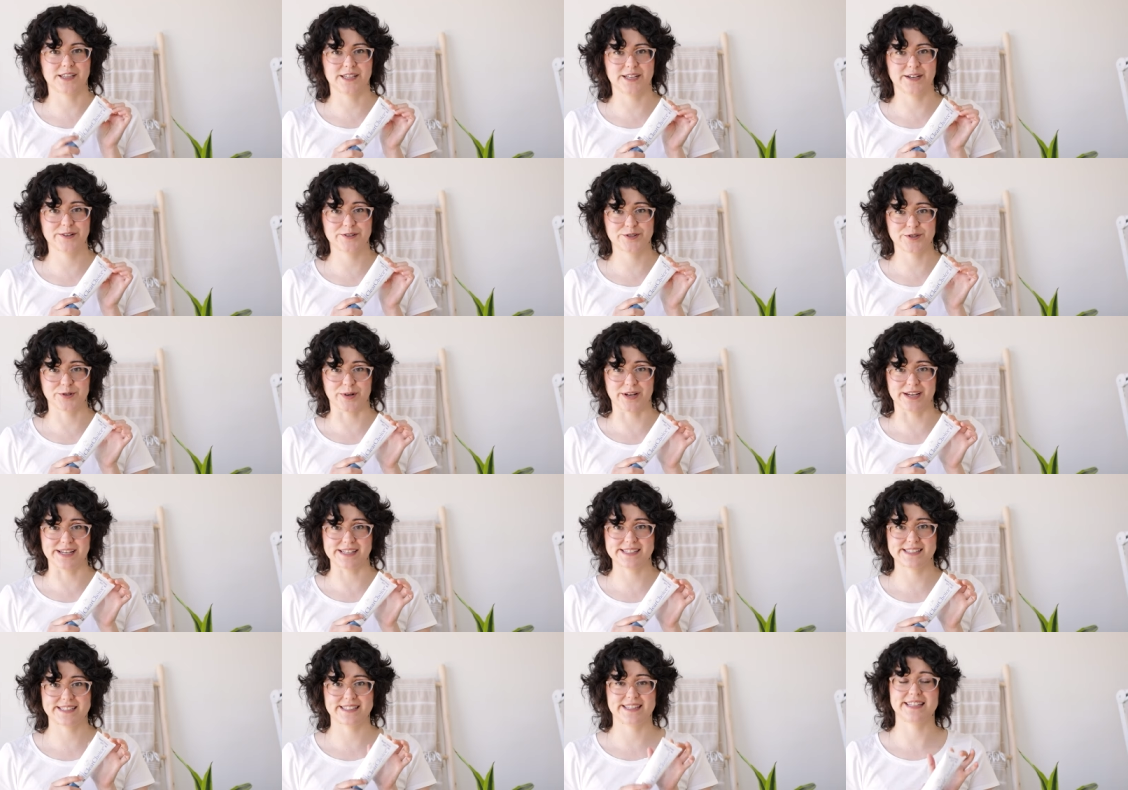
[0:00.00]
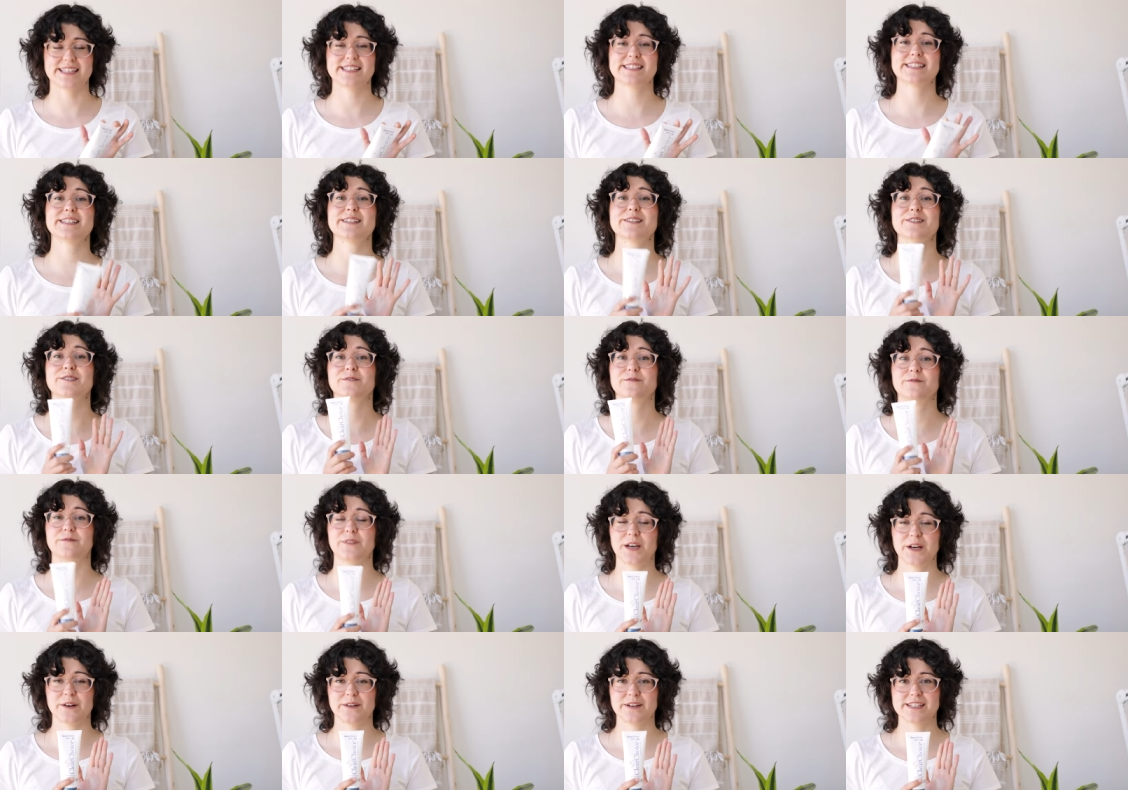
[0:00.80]
Clear Choice. This is
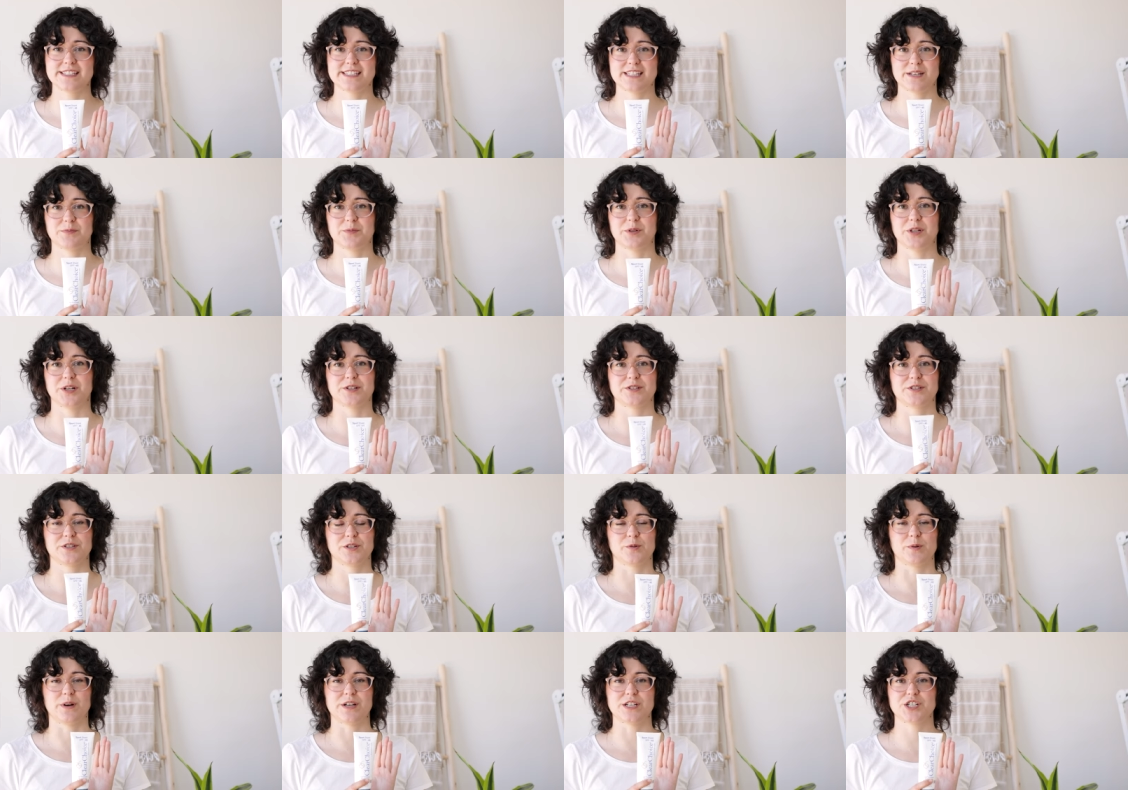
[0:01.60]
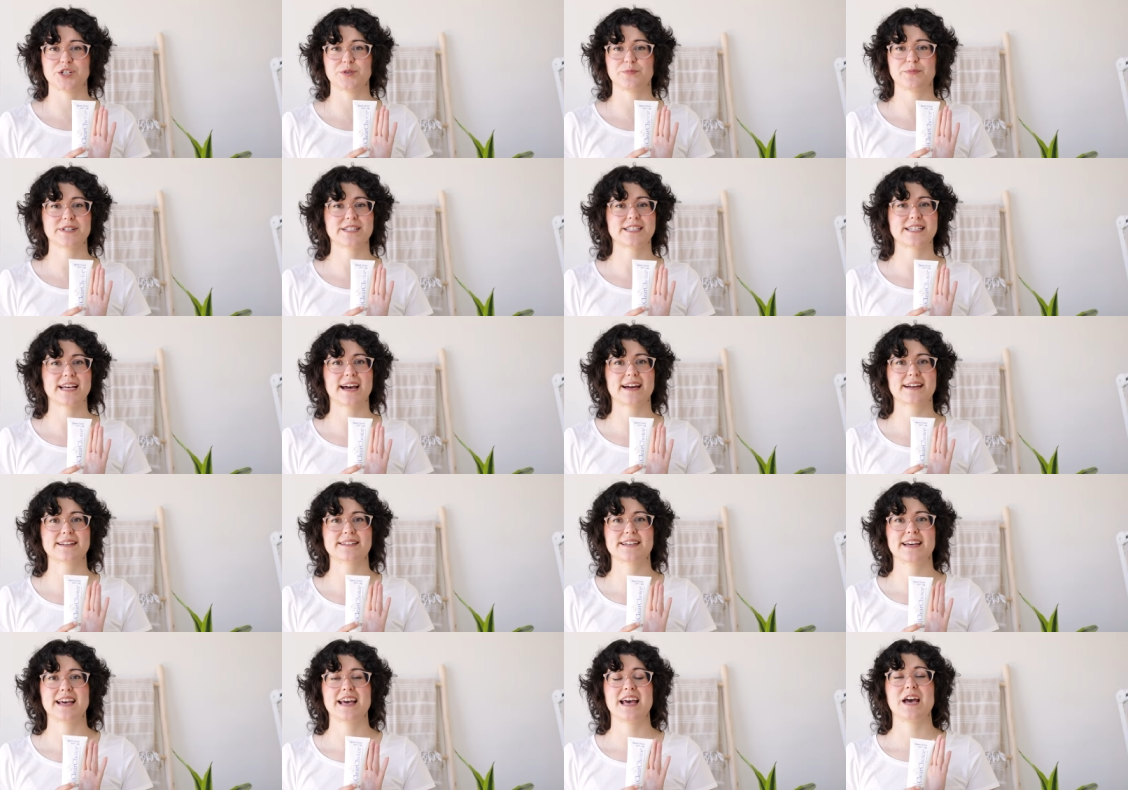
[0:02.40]
very similar to Quench and
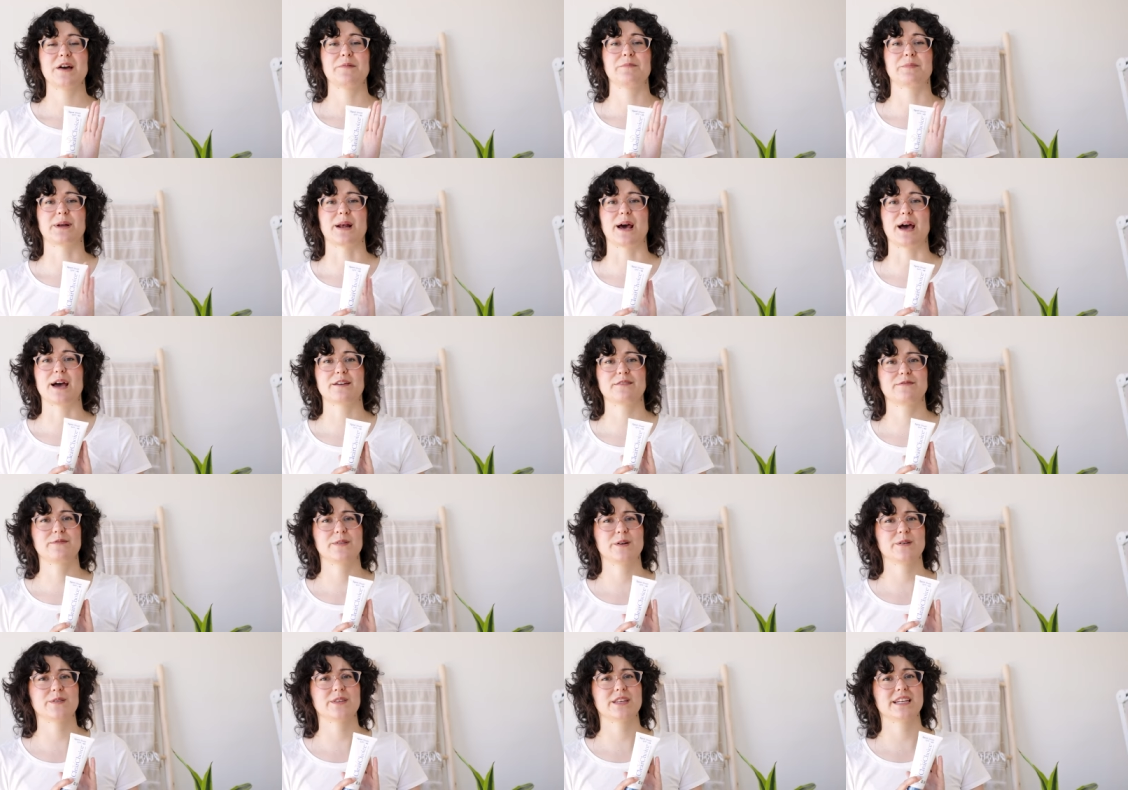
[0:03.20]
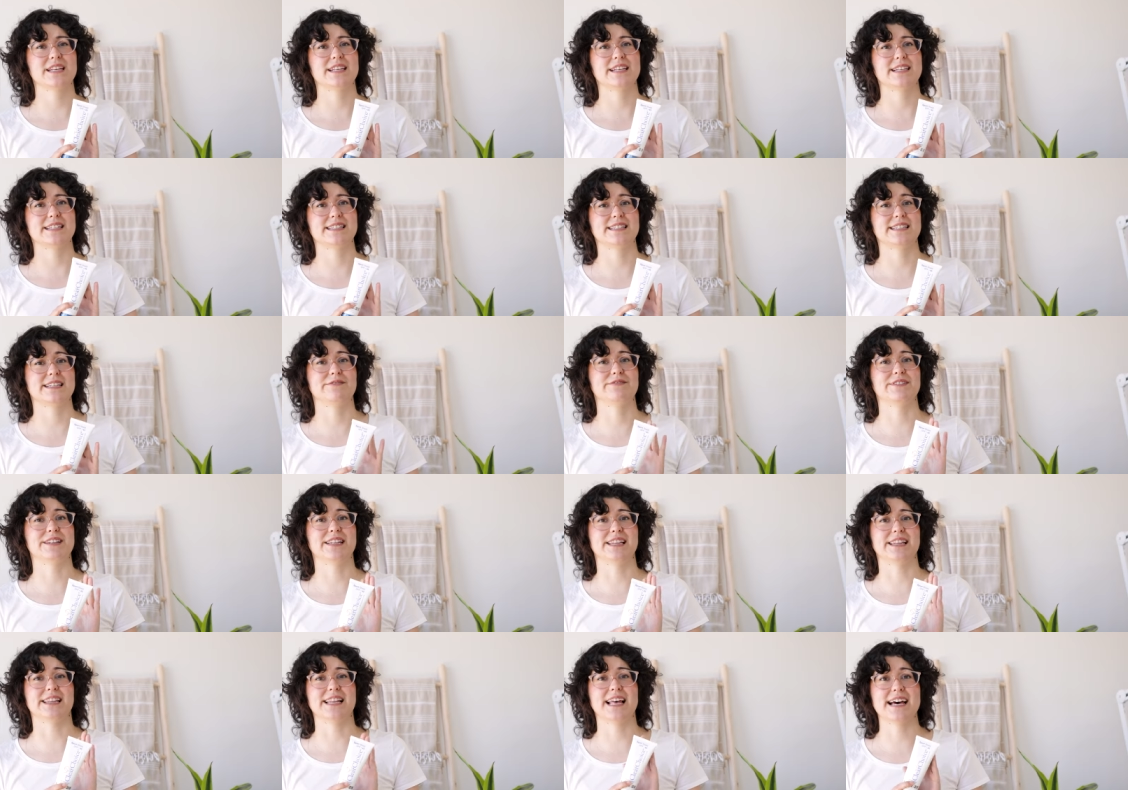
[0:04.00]
Protect, but I feel that it is
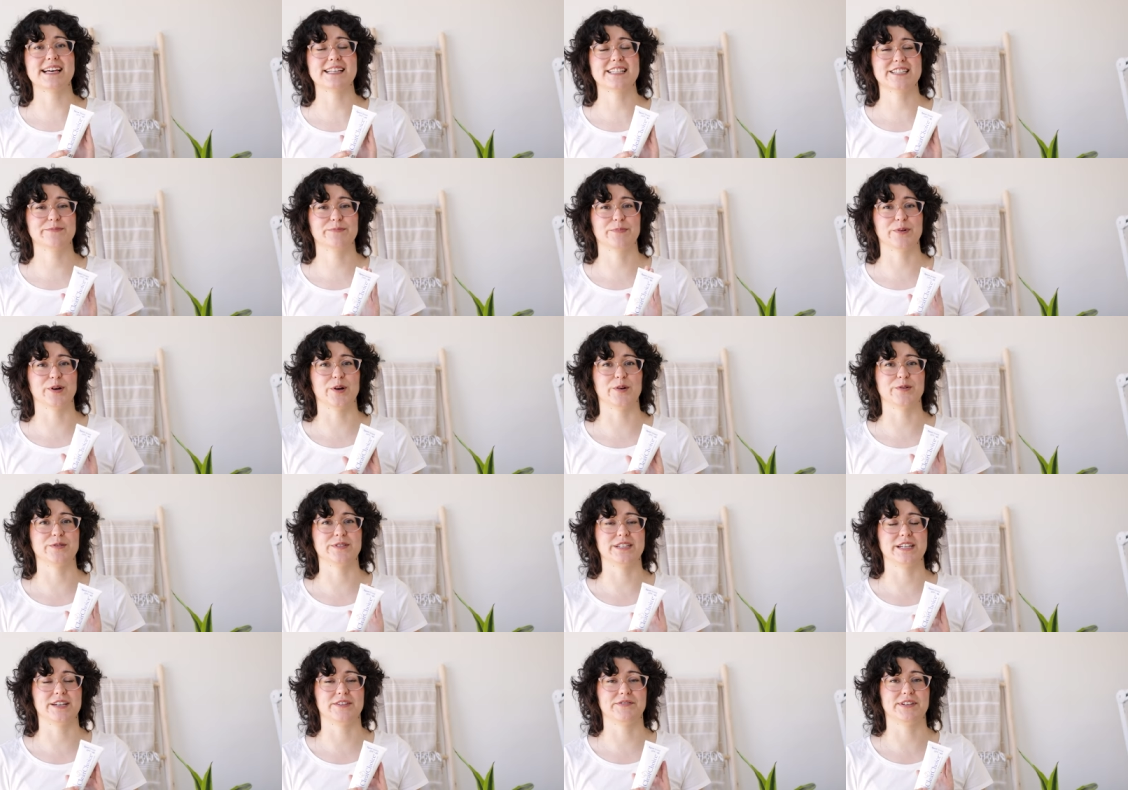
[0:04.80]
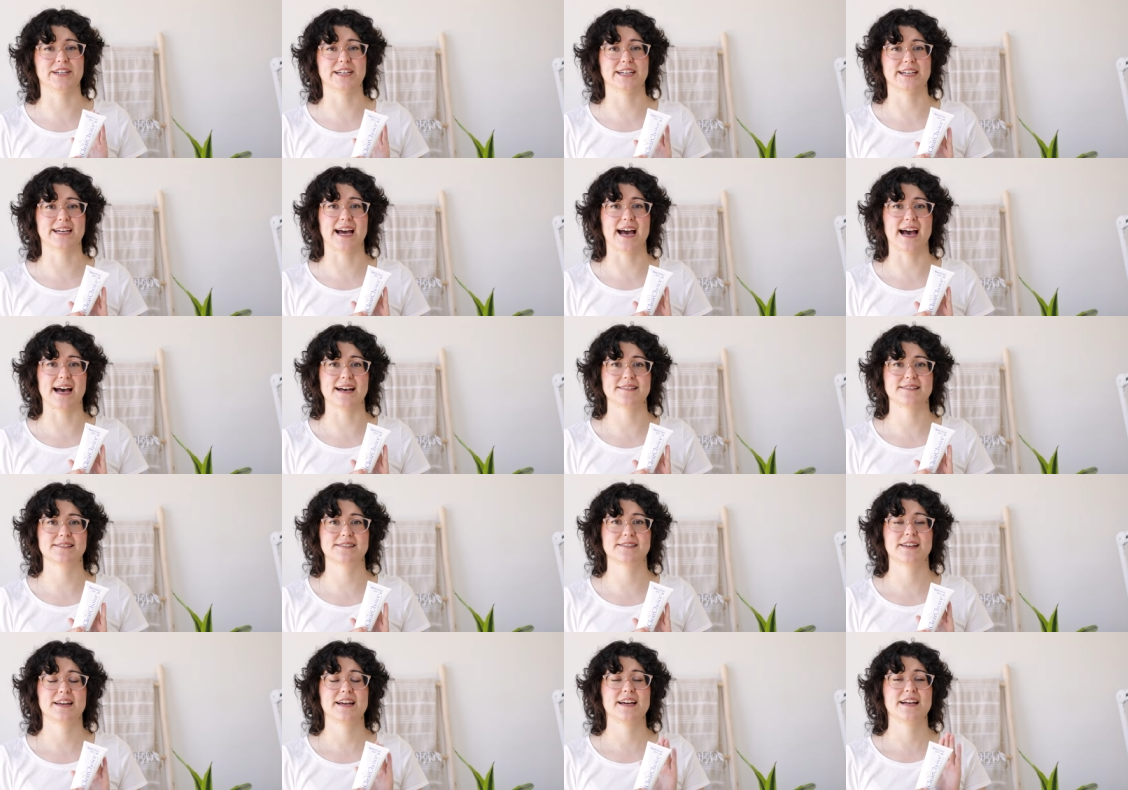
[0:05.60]
even less prone to giving a
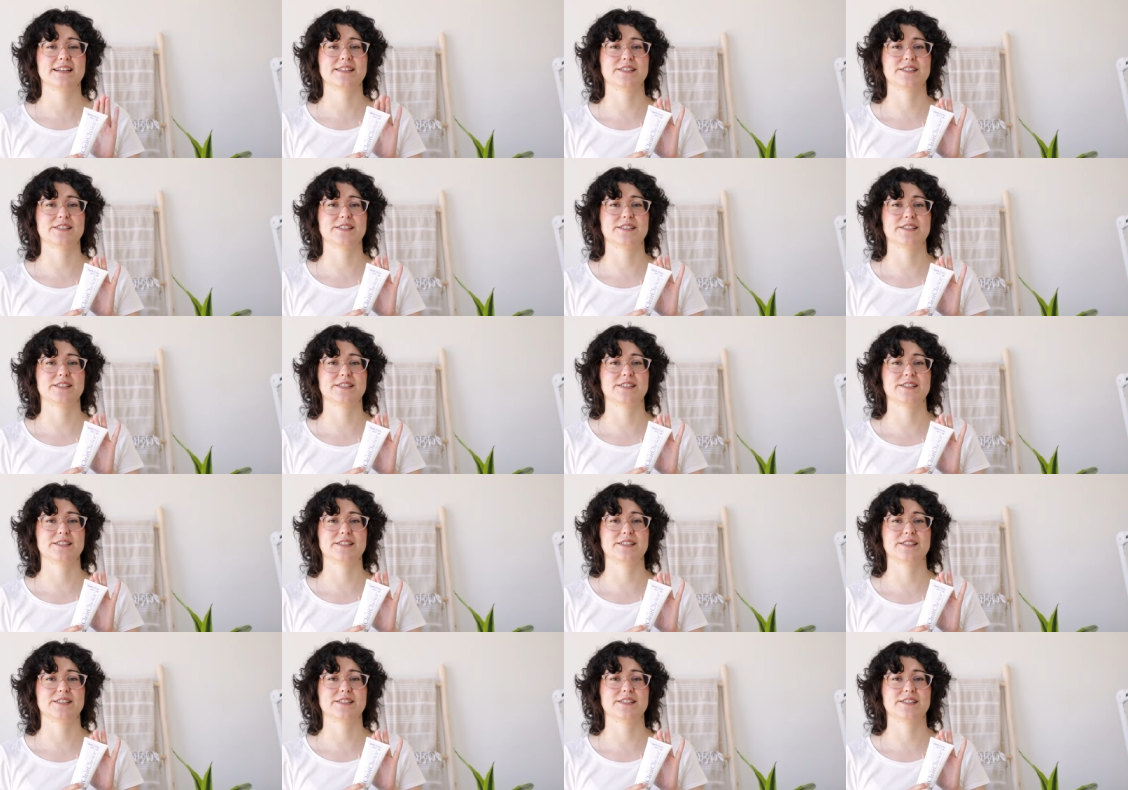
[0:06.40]
cast.